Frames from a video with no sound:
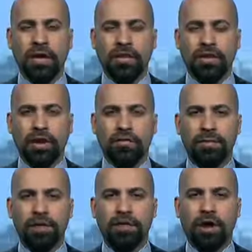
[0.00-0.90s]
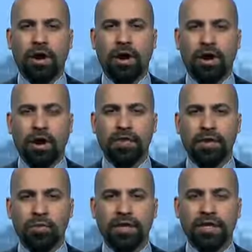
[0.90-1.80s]
in the government uh, are
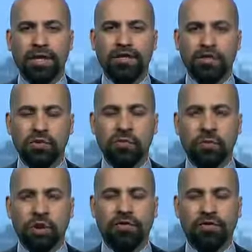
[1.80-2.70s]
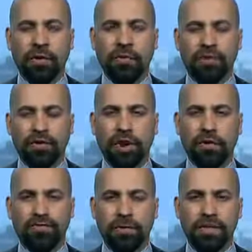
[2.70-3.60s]
their willingness to work from the
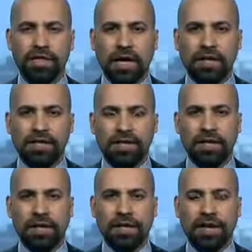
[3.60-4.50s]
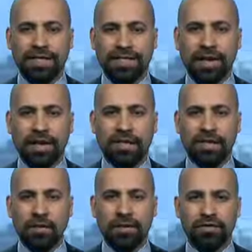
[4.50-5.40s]
ground, from inside Syria. That is gonna,
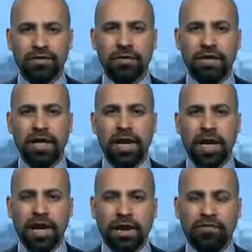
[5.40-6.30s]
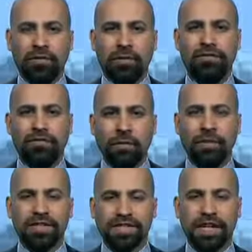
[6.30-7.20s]
going to be a government
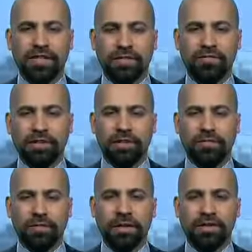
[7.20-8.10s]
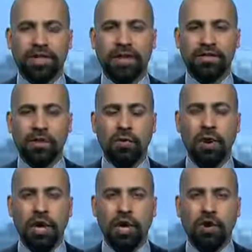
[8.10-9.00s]
for the state of Syria from inside.
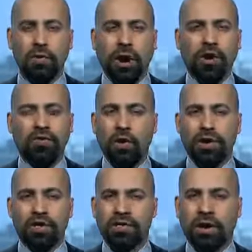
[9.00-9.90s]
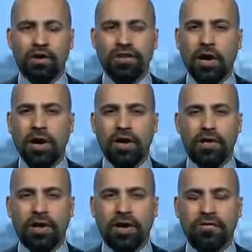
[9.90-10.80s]
So our focus, our
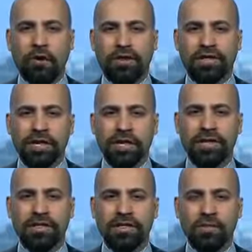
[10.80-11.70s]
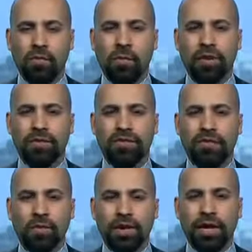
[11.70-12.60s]
entire uh, focus is
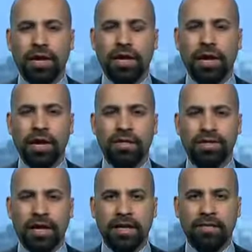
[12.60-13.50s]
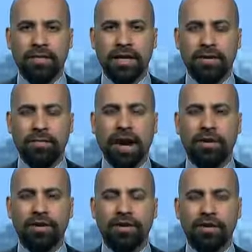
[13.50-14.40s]
towards working and, and uh,
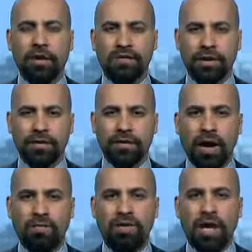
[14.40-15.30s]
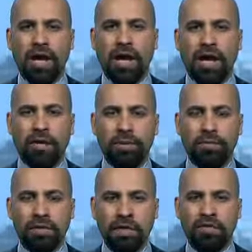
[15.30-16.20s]
empowering those on the ground. Uh, we
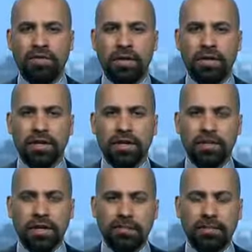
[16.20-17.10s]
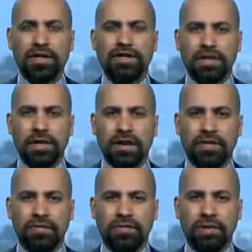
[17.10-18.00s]
believe in, in the ability
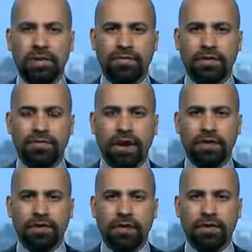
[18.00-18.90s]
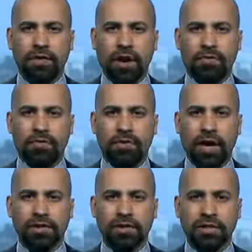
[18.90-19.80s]
of, of the fighters on the ground to
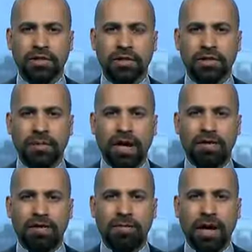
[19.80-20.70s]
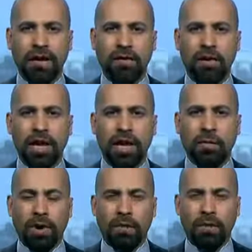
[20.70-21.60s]
actually tip the balance of power.
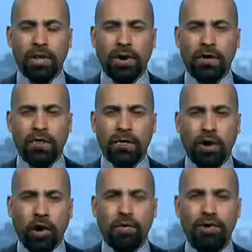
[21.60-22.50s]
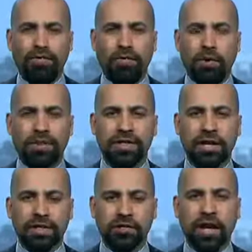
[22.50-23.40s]
What we are hoping for is
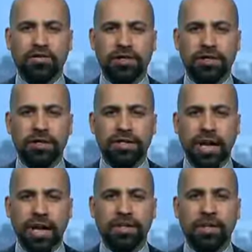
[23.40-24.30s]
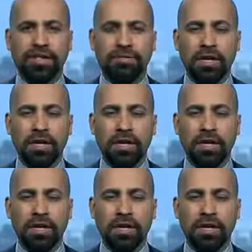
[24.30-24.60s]
that the international community help us